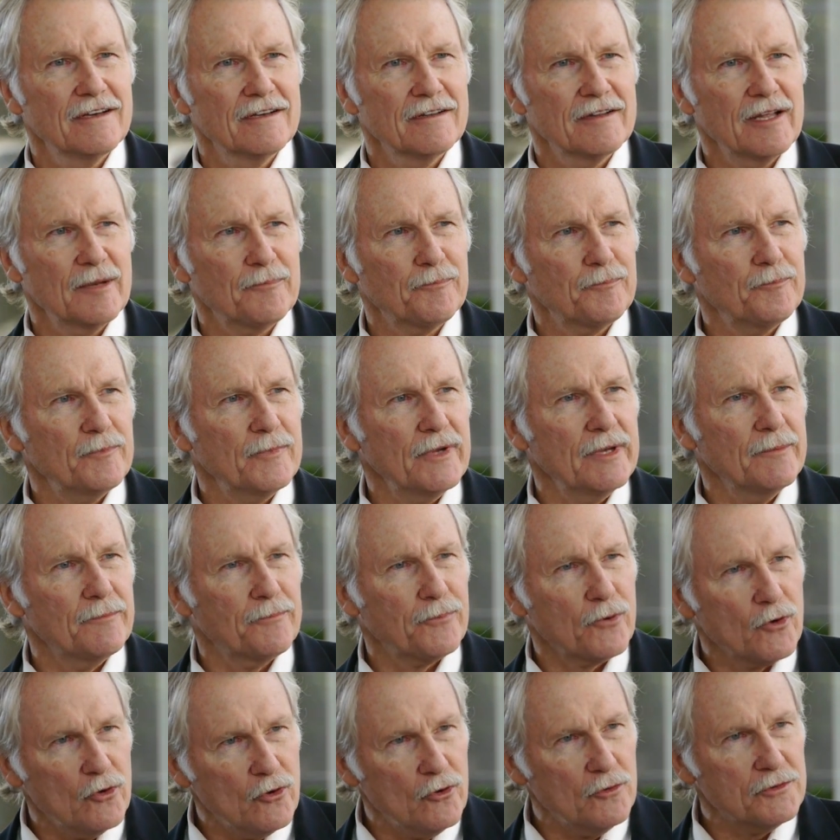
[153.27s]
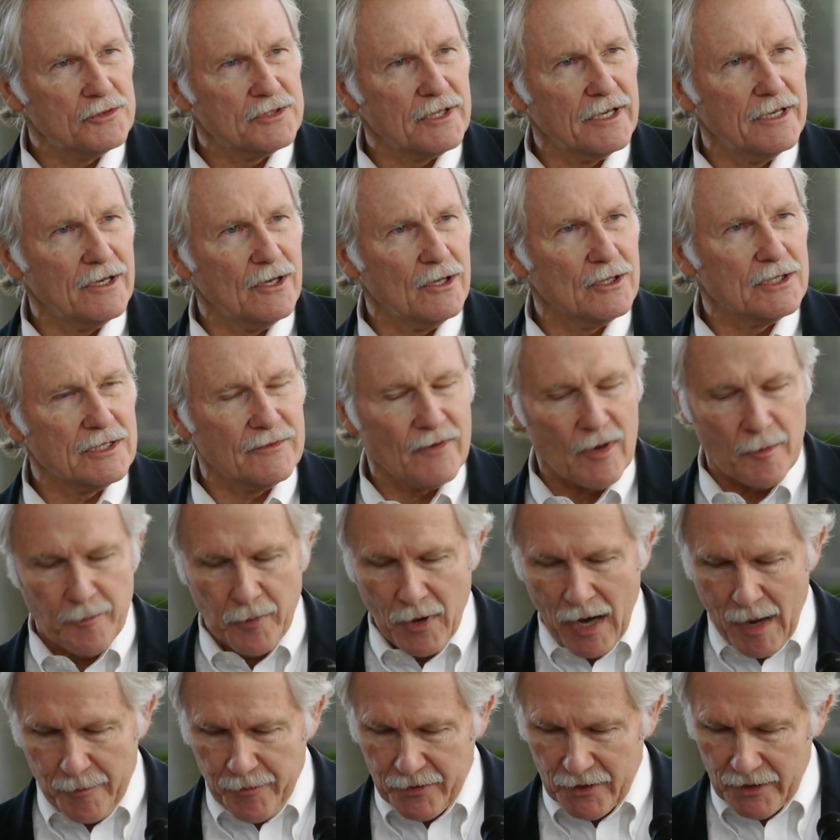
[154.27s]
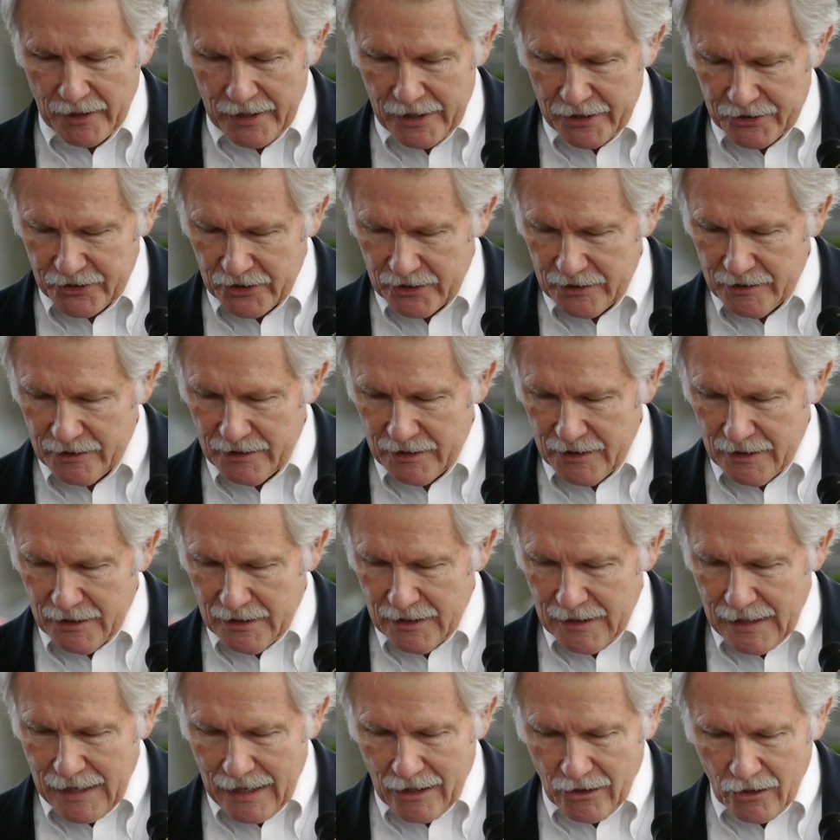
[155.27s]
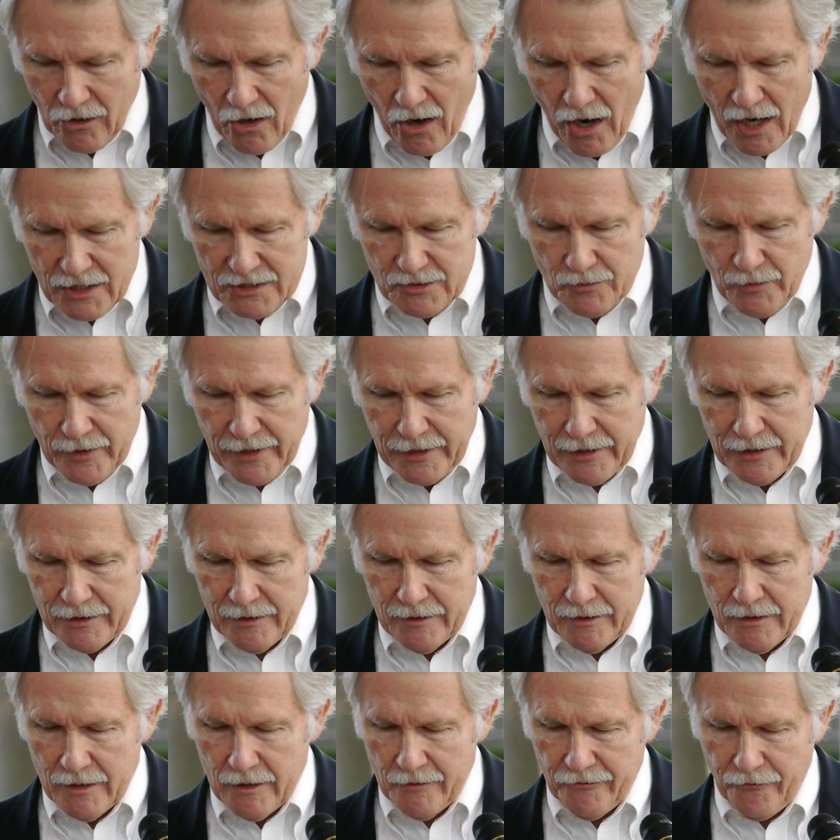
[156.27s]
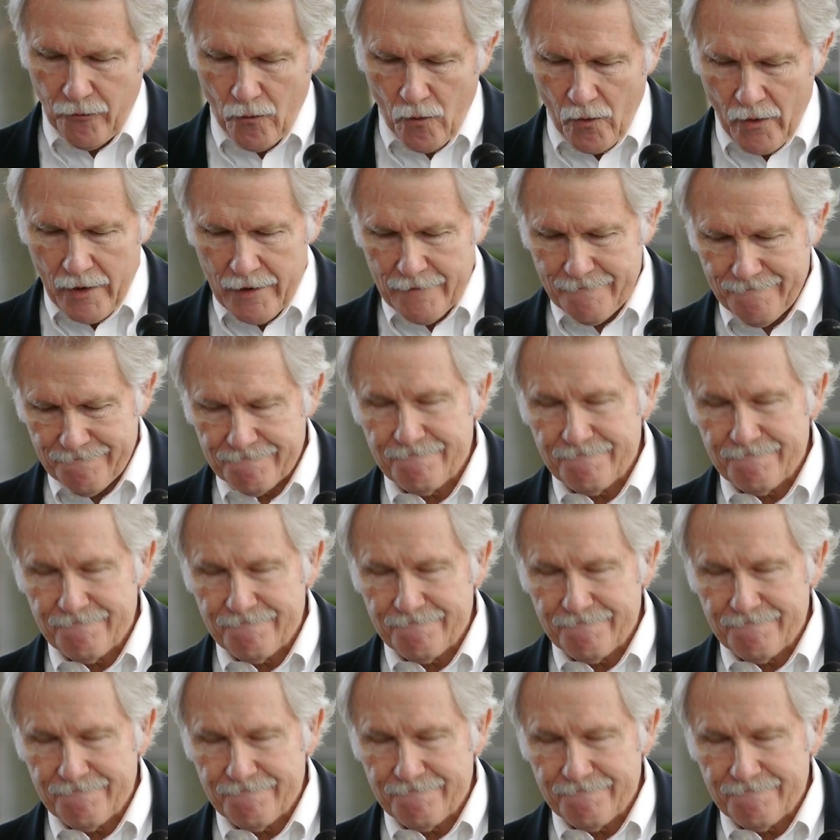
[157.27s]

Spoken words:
that improves the health of our population at a cost we can afford.